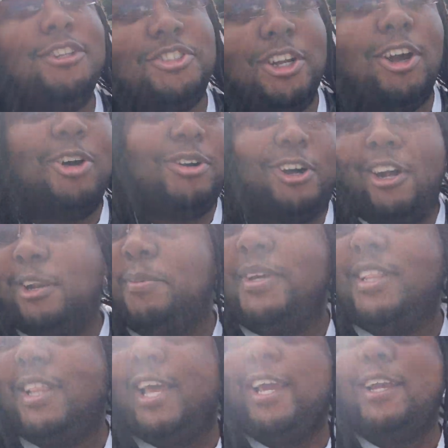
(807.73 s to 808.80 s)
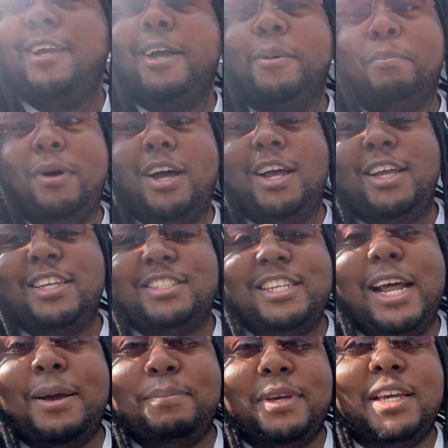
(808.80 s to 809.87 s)
Zoe gonna be late, but it's
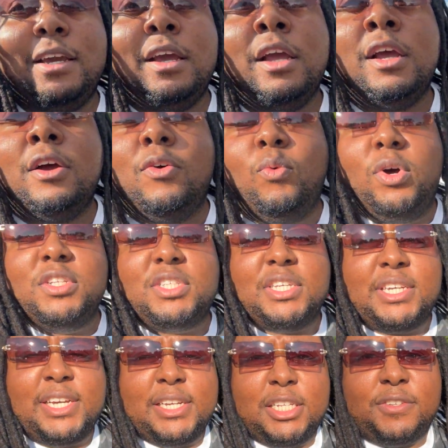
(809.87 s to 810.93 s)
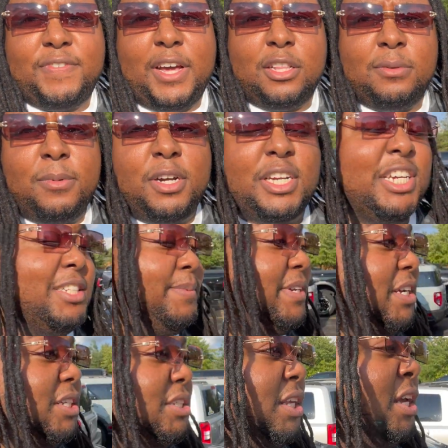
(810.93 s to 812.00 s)
not me. Once again, it's Father Marquise
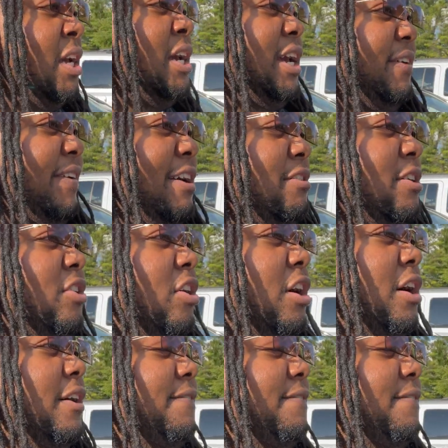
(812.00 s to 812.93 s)
because if I recall,